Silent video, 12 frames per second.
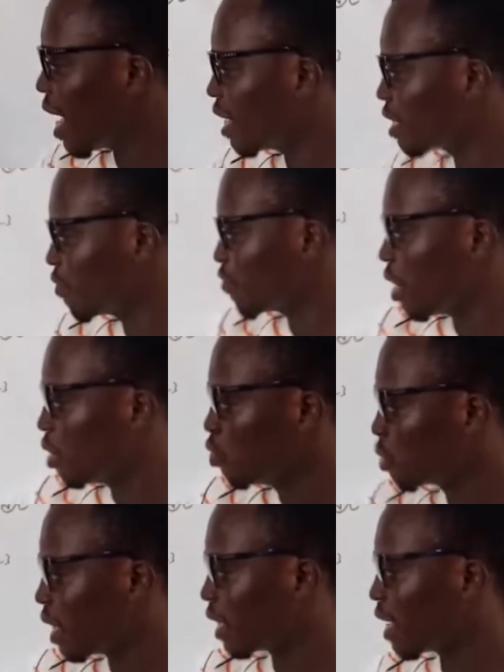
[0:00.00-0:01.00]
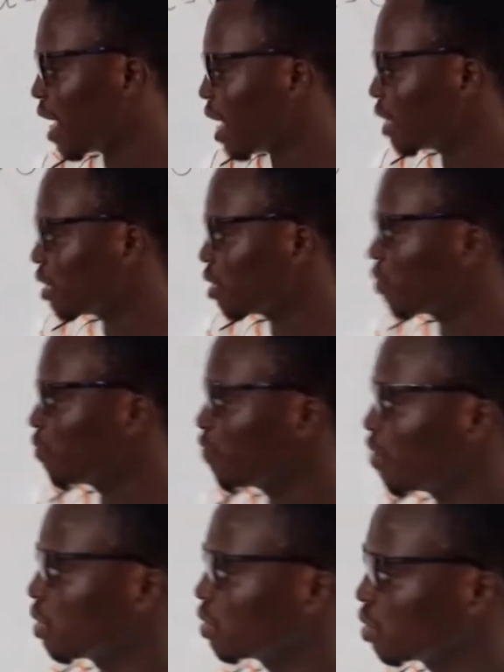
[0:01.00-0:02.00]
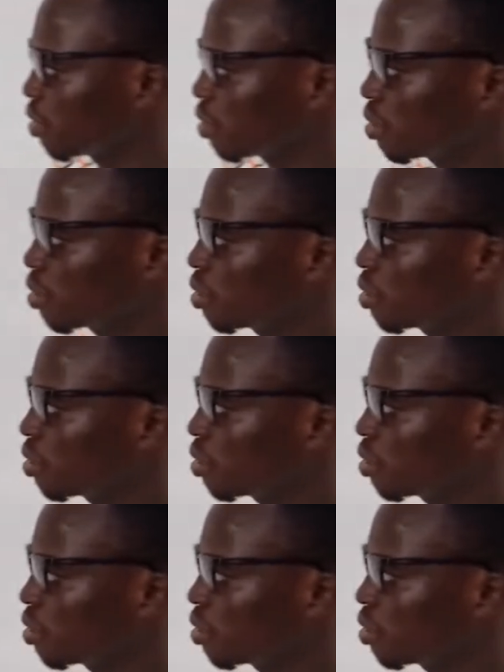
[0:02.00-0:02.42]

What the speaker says: eigenvalues and the eigenfunctions.